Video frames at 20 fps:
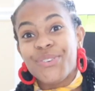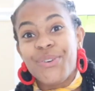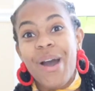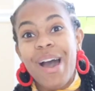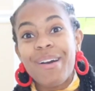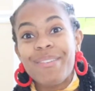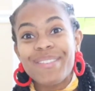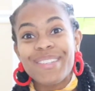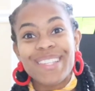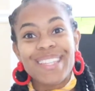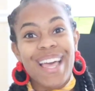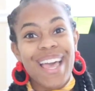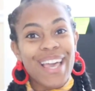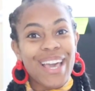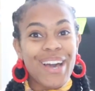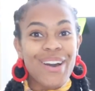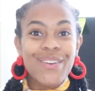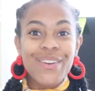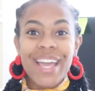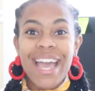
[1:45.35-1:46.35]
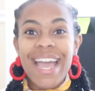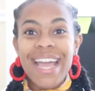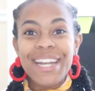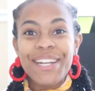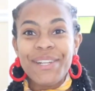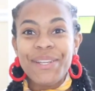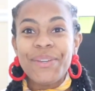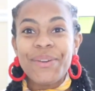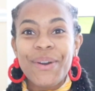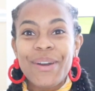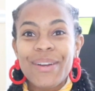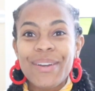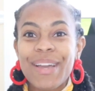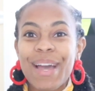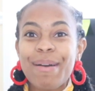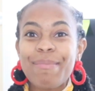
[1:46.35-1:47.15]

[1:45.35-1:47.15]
So I was like, okay, New York,